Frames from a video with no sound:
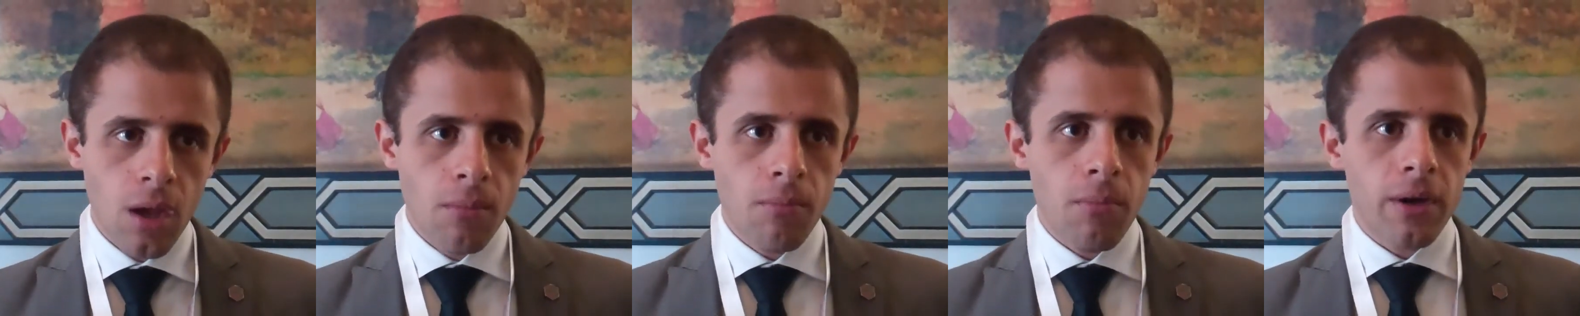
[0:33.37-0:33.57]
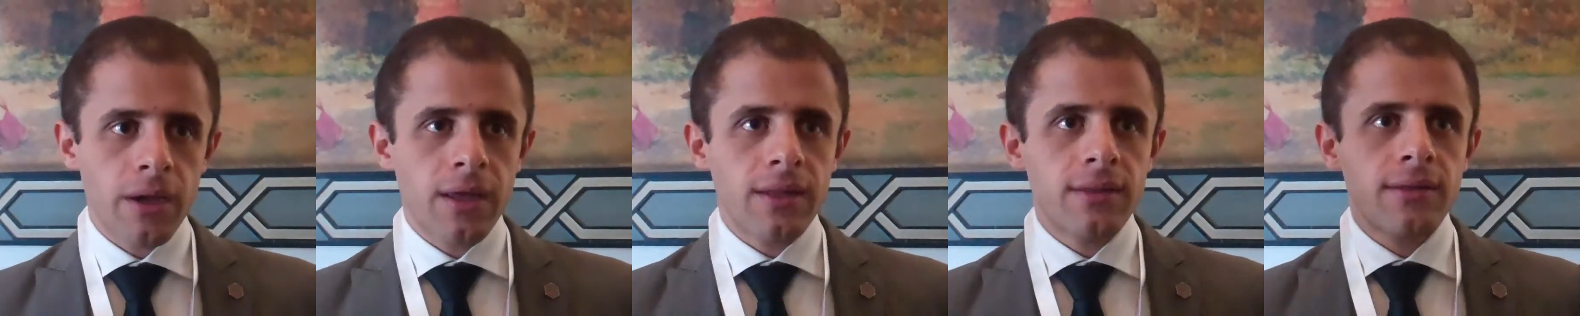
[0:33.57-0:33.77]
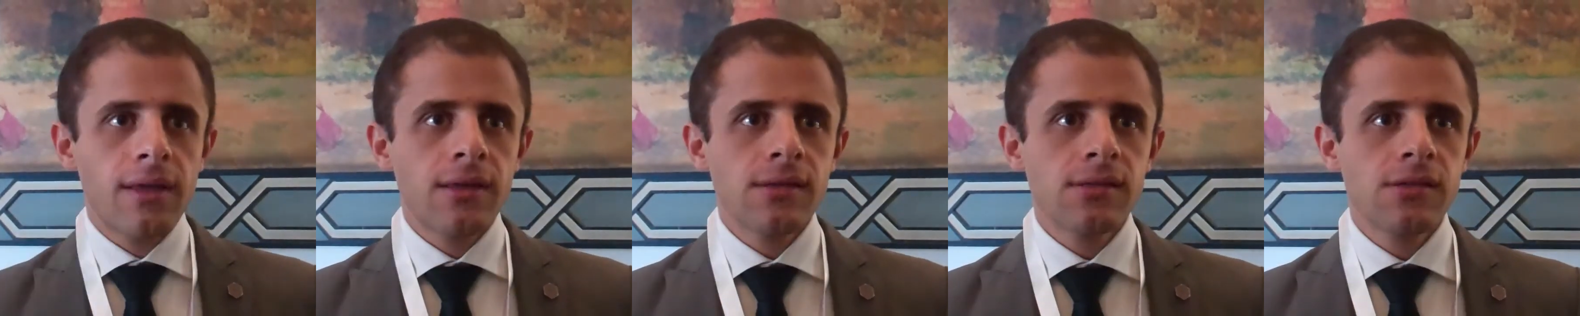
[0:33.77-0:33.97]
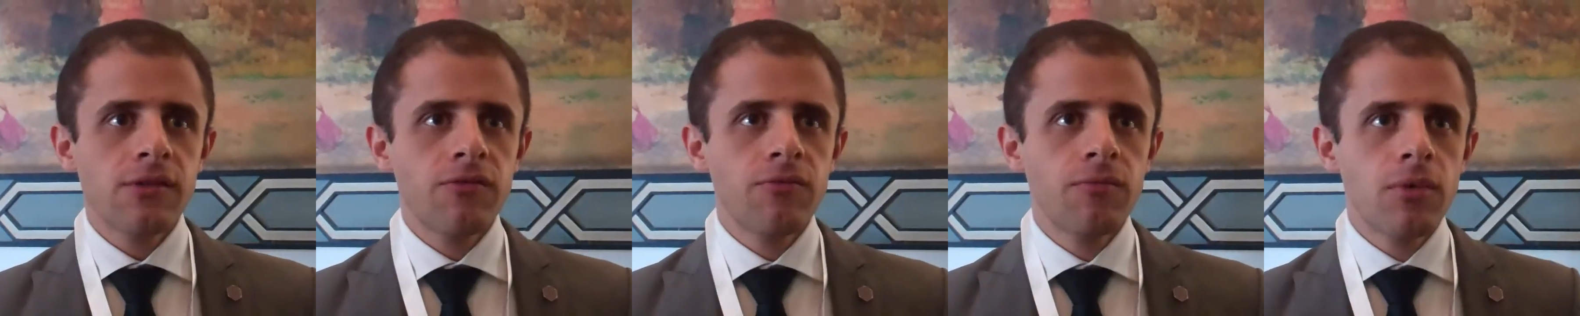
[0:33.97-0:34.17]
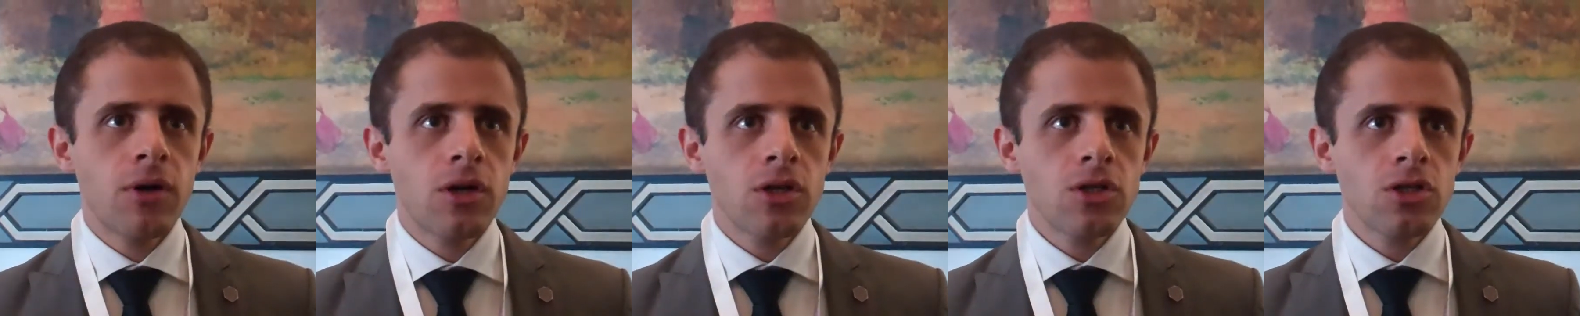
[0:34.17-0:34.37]
By
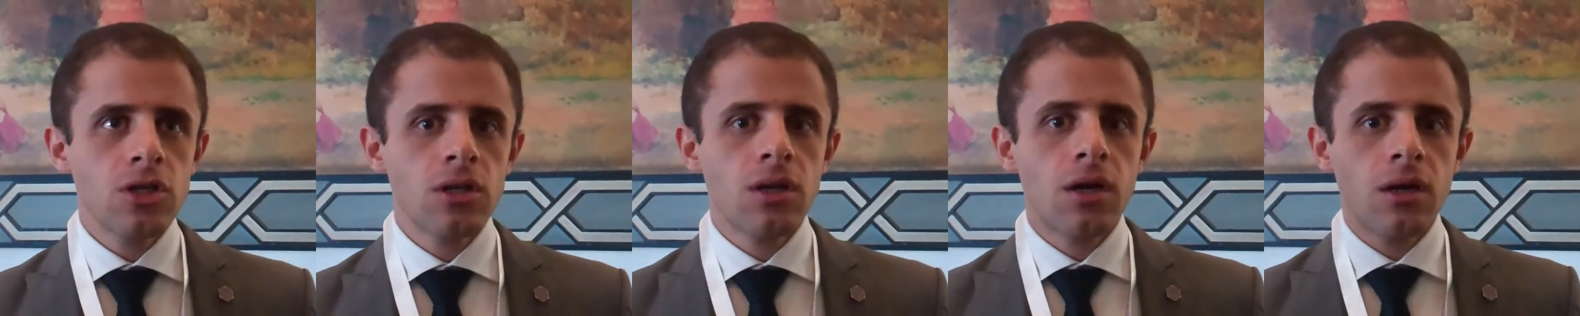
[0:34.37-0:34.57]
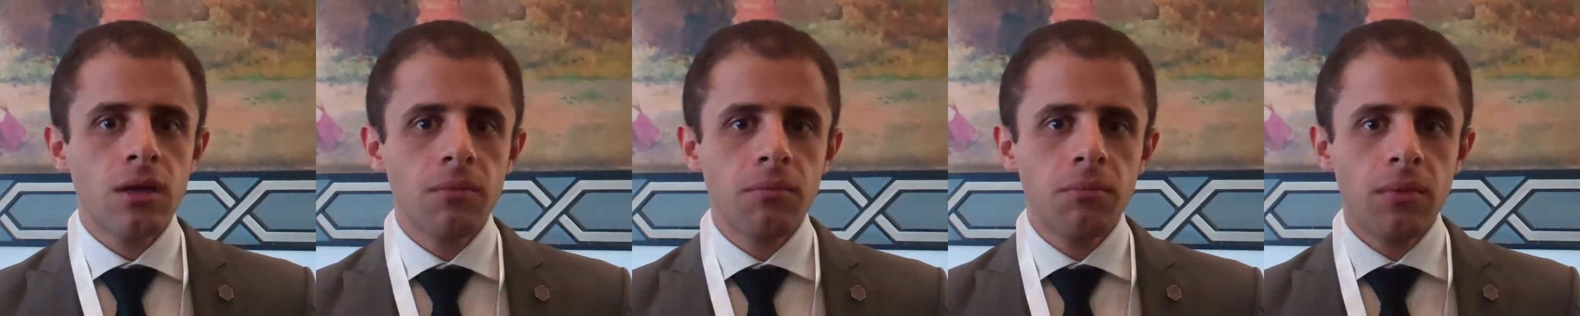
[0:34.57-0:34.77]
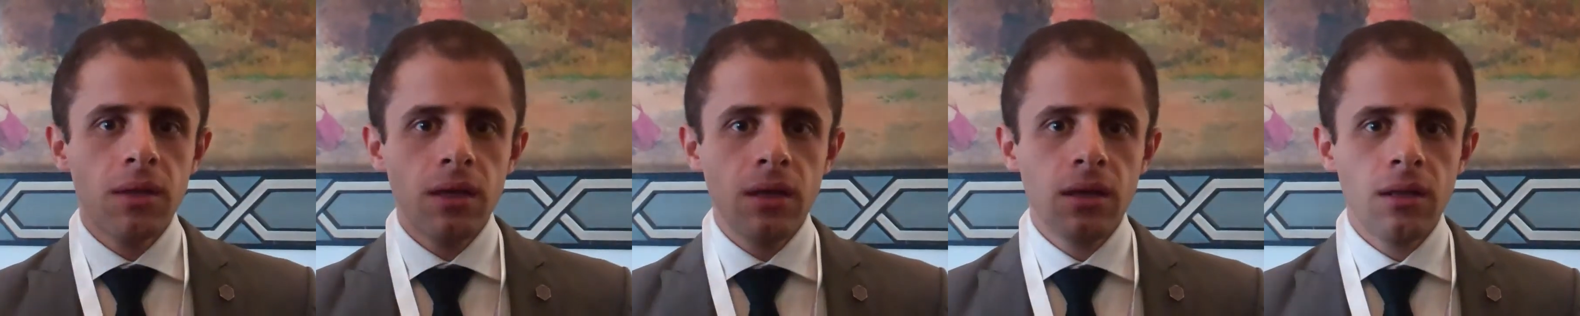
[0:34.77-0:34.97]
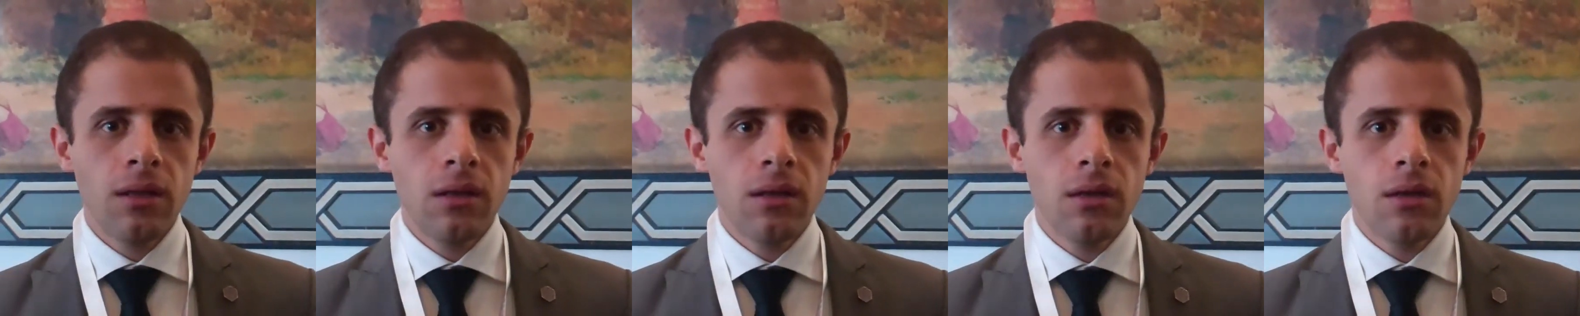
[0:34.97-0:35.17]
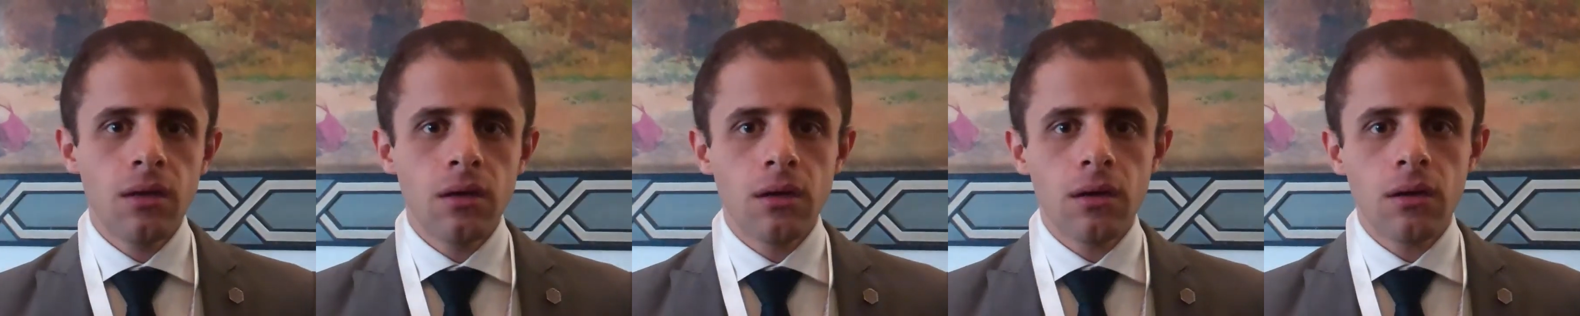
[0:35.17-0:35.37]
intensive margin, I
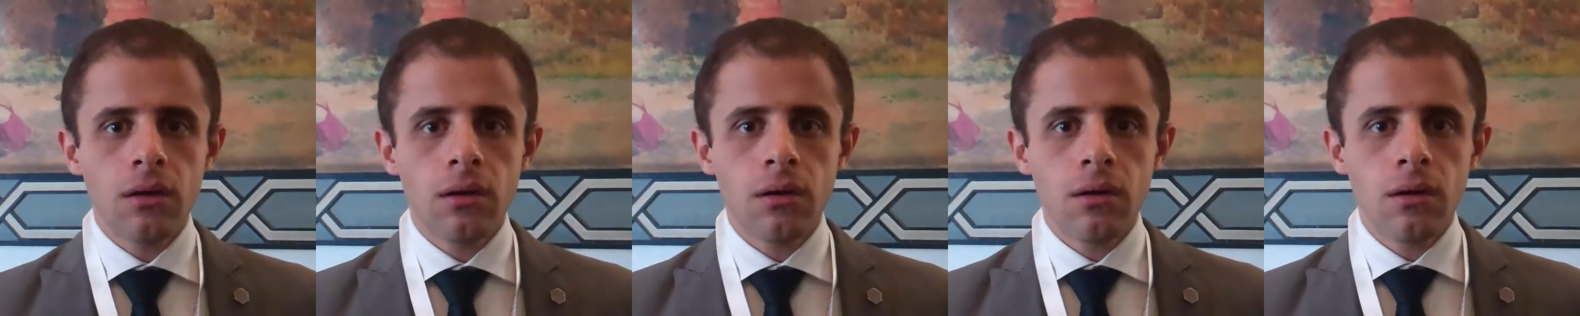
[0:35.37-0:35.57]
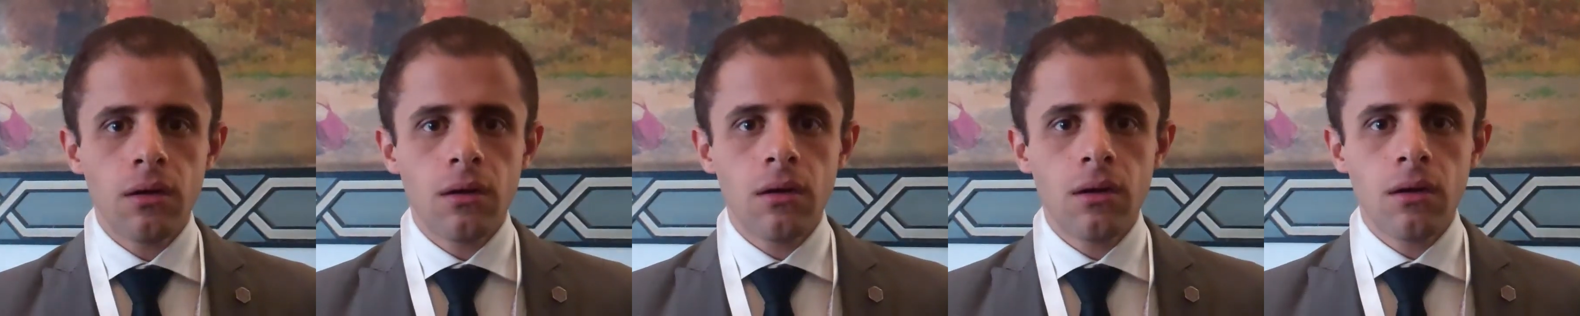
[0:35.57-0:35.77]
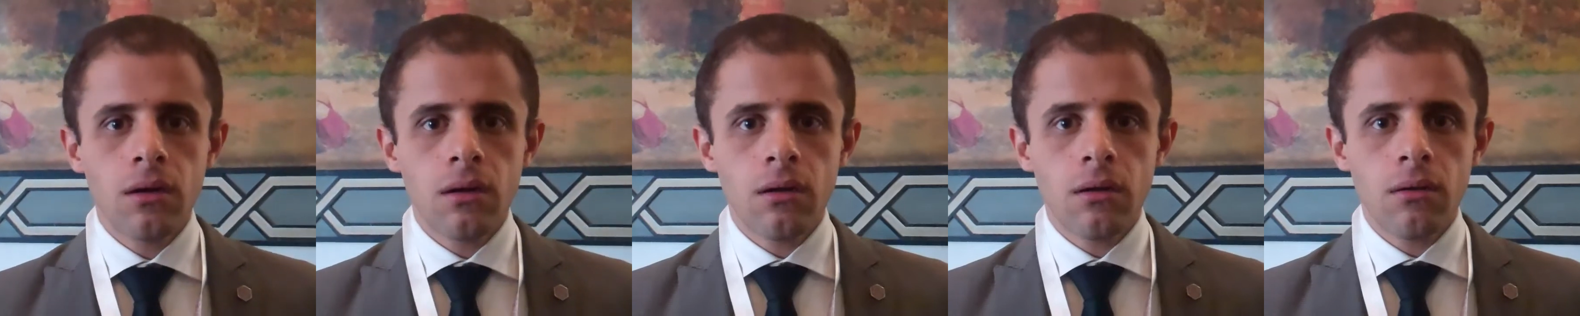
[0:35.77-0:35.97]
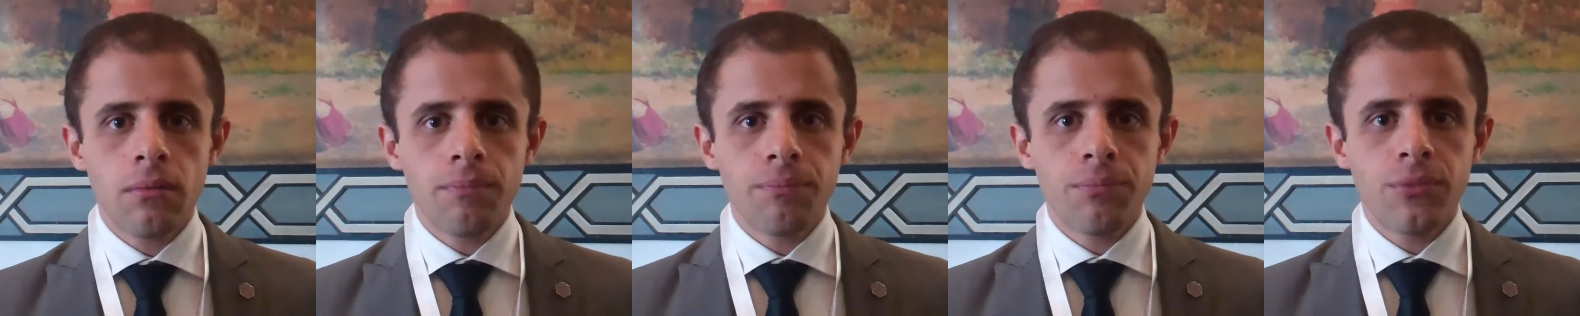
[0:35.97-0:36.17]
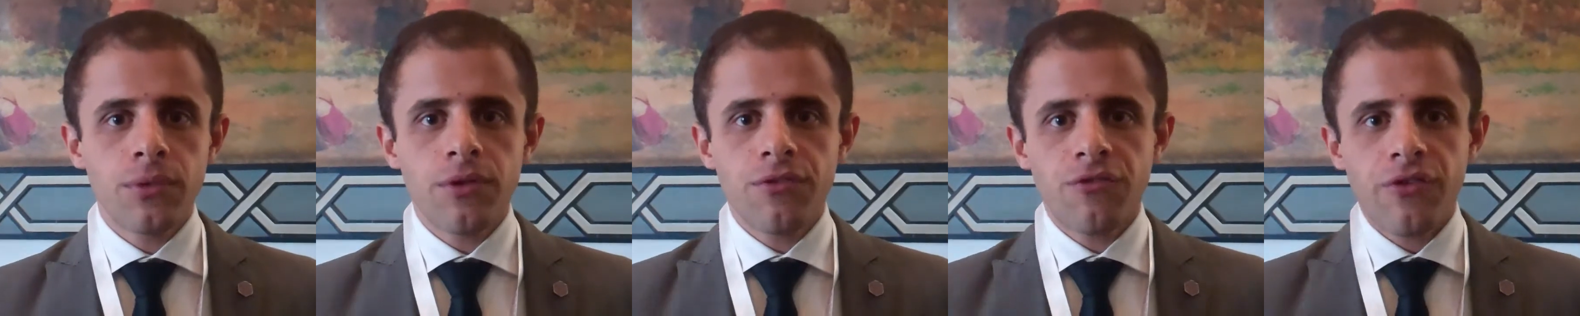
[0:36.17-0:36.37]
mean
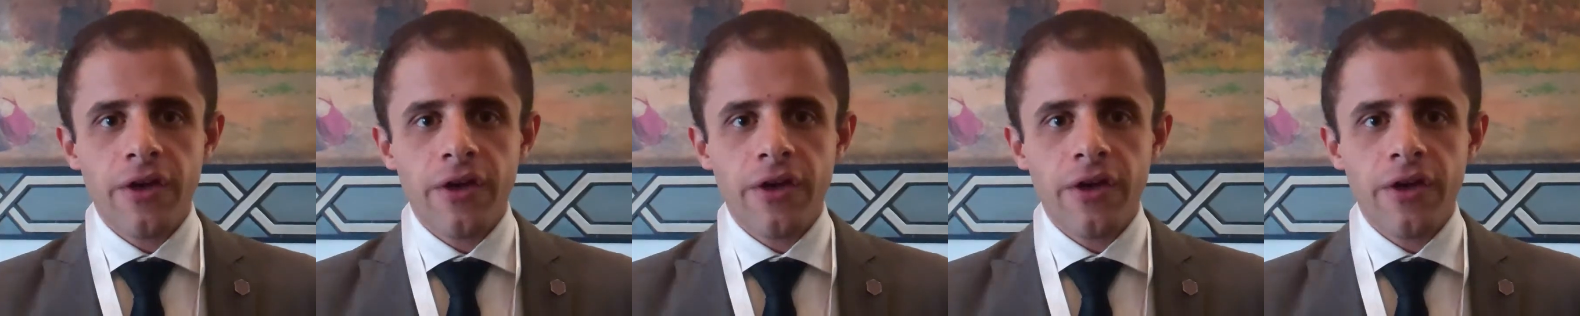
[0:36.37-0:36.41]
the